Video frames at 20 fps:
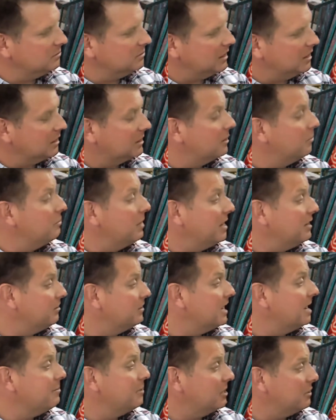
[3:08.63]
uh, com-
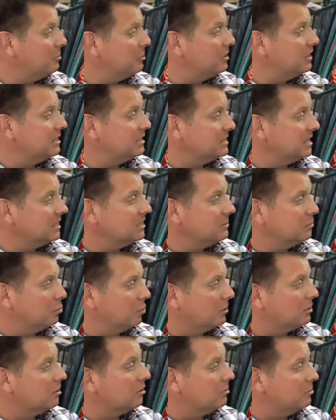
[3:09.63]
entertainment community, sex
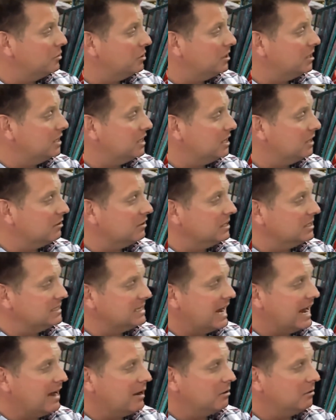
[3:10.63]
worker community here in
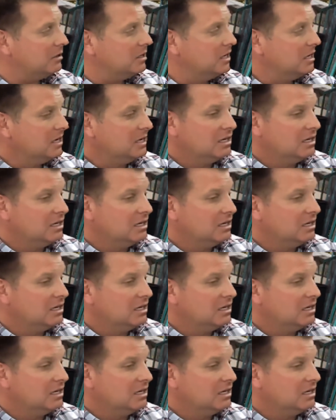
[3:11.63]
town.